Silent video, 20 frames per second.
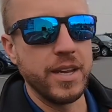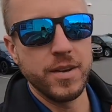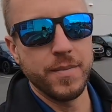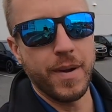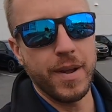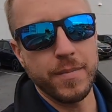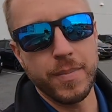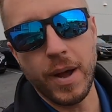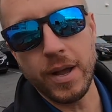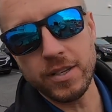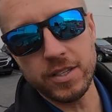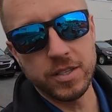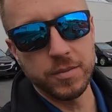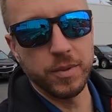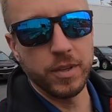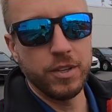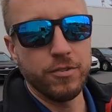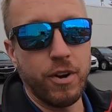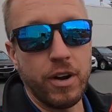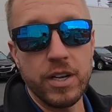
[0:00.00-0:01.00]
and you might
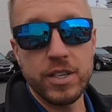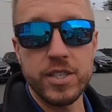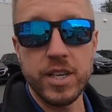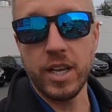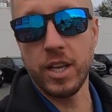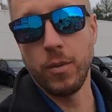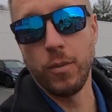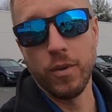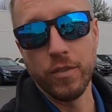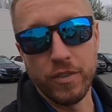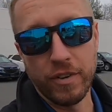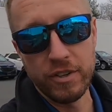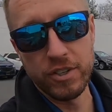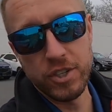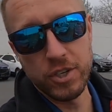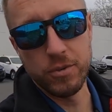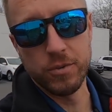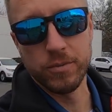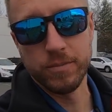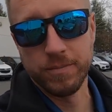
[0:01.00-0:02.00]
possibly write a second one very
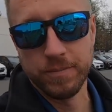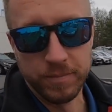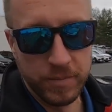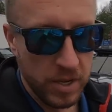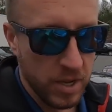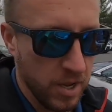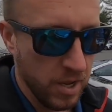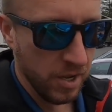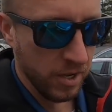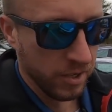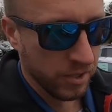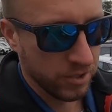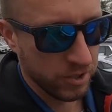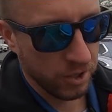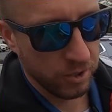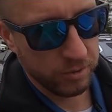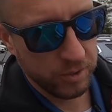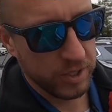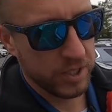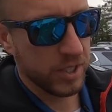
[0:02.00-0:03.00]
soon.
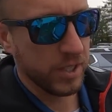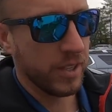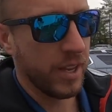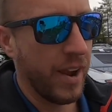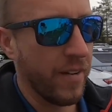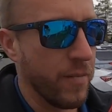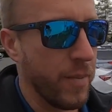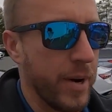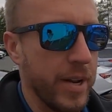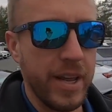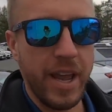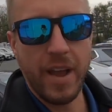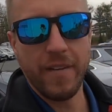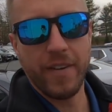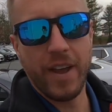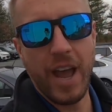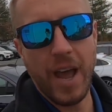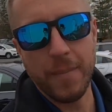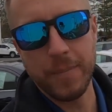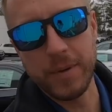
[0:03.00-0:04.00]
So listen, everybody,
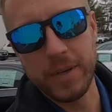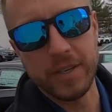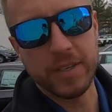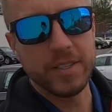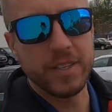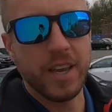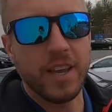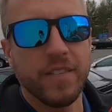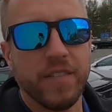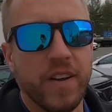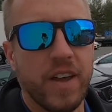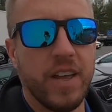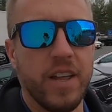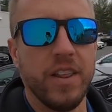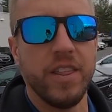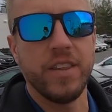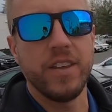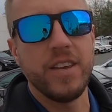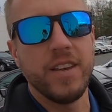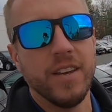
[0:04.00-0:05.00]
have a happy, safe,
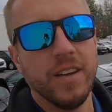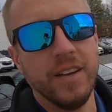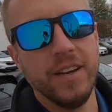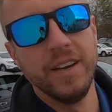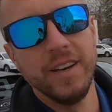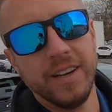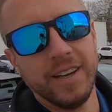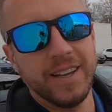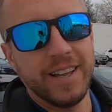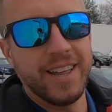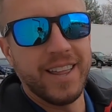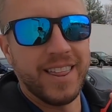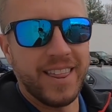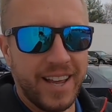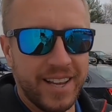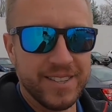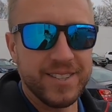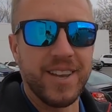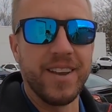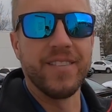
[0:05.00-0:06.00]
healthy
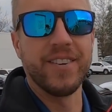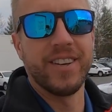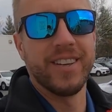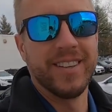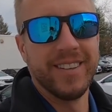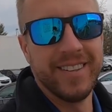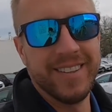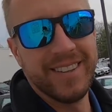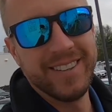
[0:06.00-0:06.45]
Thanksgiving.